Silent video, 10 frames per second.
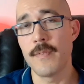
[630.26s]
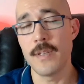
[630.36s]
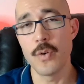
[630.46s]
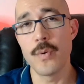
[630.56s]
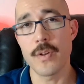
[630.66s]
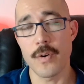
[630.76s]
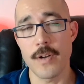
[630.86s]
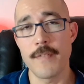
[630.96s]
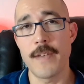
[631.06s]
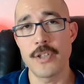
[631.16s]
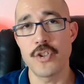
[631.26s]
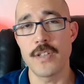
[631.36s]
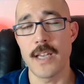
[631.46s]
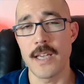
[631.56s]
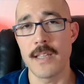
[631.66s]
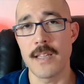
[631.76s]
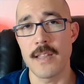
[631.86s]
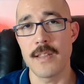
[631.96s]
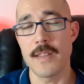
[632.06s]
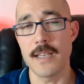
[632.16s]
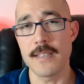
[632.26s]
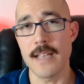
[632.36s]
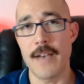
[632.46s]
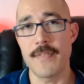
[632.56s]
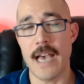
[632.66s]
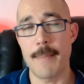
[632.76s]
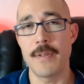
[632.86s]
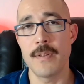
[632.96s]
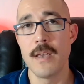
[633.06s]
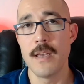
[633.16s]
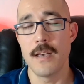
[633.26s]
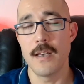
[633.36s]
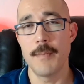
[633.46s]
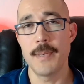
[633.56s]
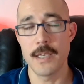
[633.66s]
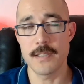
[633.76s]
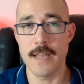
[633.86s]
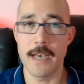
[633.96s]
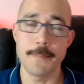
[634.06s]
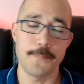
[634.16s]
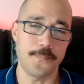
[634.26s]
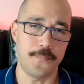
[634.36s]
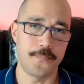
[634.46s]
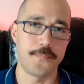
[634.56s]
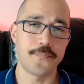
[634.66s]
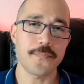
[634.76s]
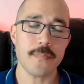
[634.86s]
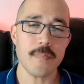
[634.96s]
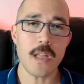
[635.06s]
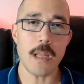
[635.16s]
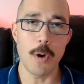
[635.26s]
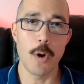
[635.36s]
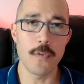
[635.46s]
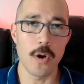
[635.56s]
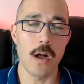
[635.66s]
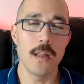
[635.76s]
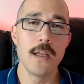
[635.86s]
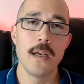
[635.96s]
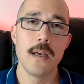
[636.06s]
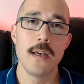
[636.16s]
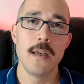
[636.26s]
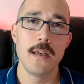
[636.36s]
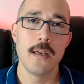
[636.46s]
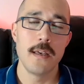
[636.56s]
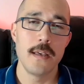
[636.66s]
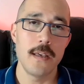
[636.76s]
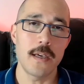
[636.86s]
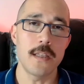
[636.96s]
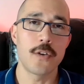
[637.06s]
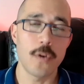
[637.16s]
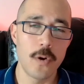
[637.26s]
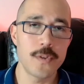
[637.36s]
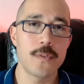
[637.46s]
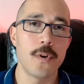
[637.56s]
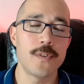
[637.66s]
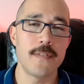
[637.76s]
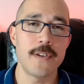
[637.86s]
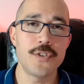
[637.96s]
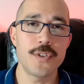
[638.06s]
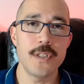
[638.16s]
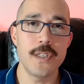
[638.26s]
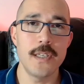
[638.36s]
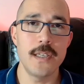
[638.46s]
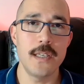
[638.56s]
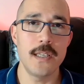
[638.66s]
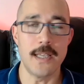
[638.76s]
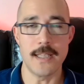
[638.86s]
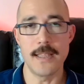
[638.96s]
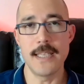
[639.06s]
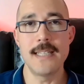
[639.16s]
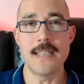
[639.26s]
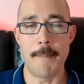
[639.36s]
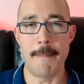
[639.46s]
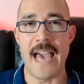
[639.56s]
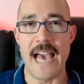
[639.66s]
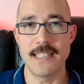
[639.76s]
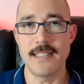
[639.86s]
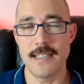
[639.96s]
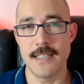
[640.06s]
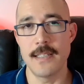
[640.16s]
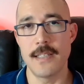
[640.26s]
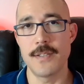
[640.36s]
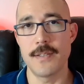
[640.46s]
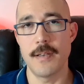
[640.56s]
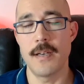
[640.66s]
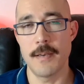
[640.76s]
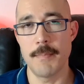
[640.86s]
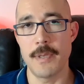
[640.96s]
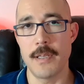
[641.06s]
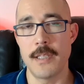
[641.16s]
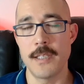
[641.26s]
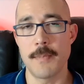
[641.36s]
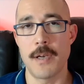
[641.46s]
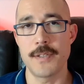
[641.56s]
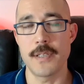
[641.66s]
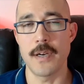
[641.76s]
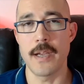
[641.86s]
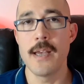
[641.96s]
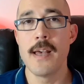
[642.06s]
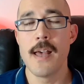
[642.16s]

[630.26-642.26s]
deal with her confession and the things that have to happen because of that. But overall, he kind of grows and grows, and eventually he like leads a mass in this monastery.